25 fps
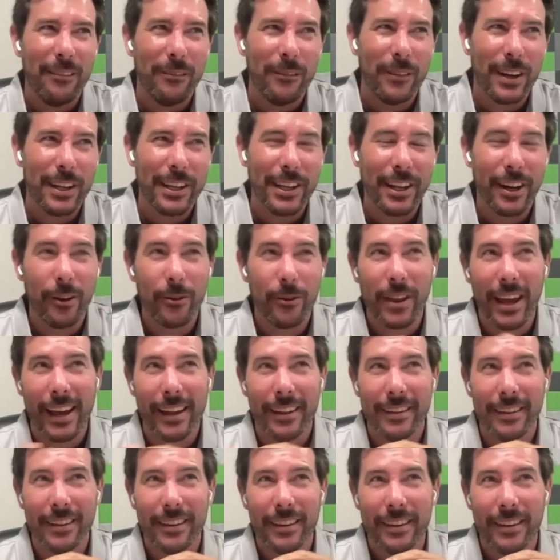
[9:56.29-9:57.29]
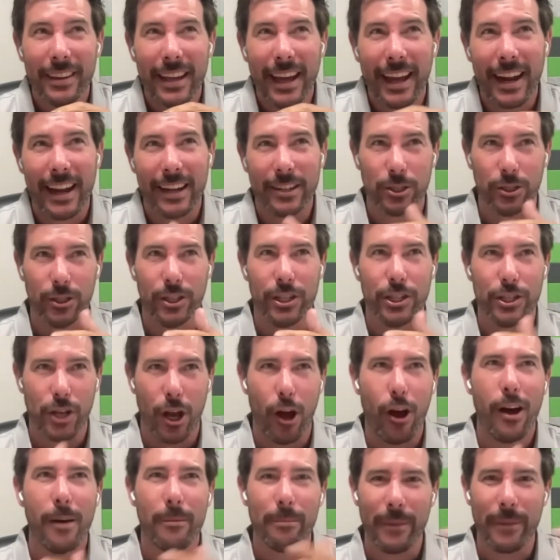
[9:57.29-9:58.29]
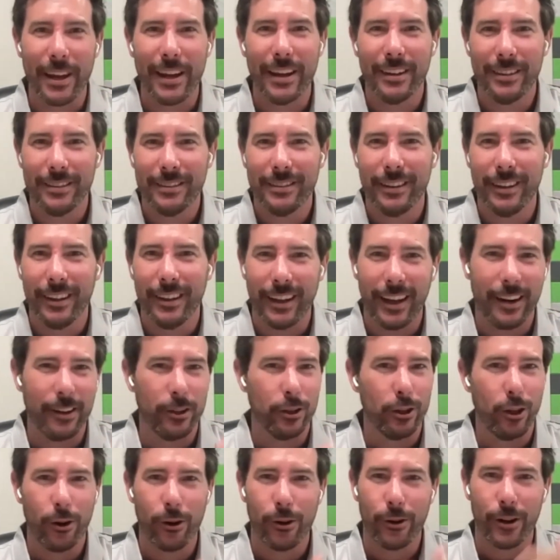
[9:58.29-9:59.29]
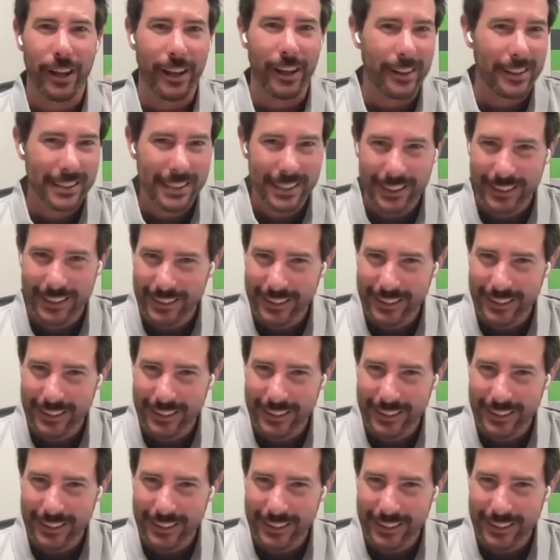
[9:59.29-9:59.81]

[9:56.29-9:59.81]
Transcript: But, you know, that that actually taught me, you got to learn it.